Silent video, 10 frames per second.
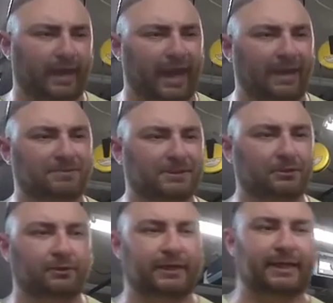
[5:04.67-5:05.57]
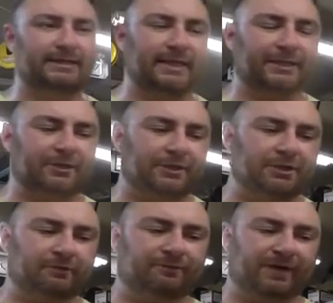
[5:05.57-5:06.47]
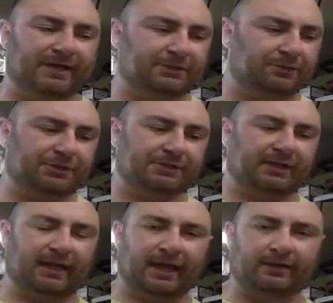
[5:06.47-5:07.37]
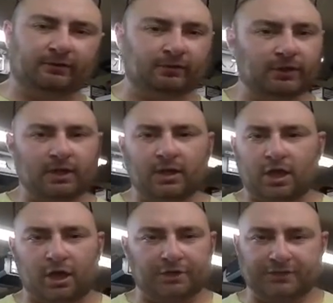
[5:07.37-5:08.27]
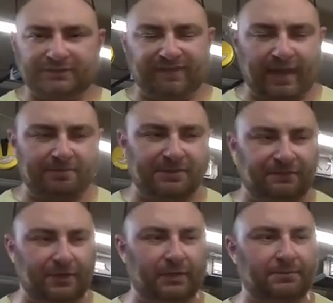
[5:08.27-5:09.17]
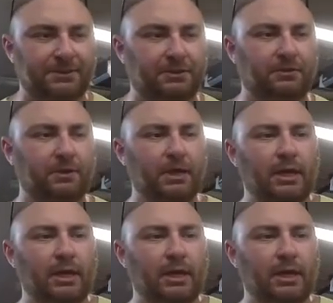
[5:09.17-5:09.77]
Absolutely, yes I could. You can find switches that'll handle hundreds of amps if you need them to.